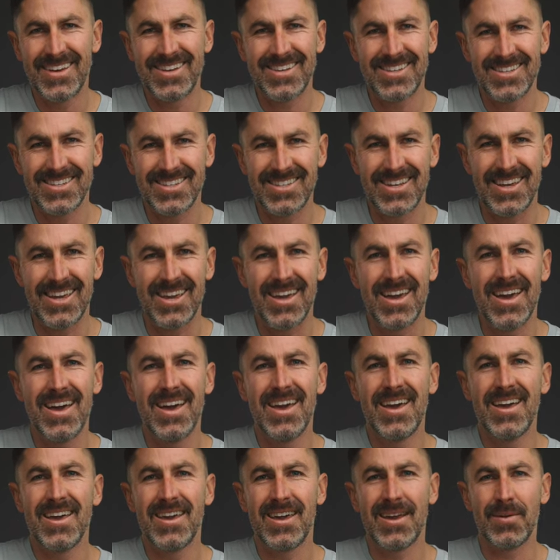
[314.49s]
see
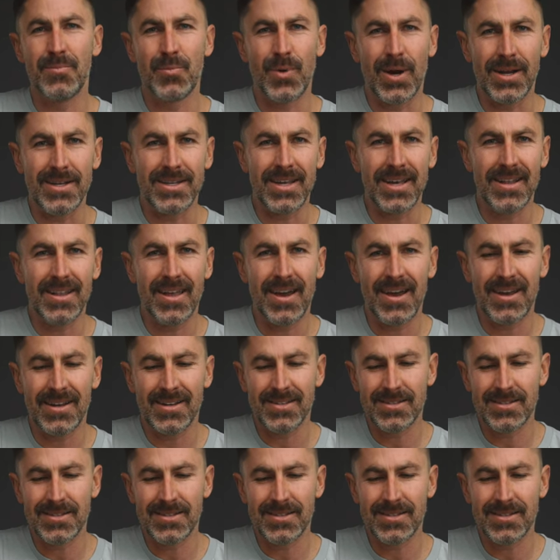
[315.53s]
in bright daylight.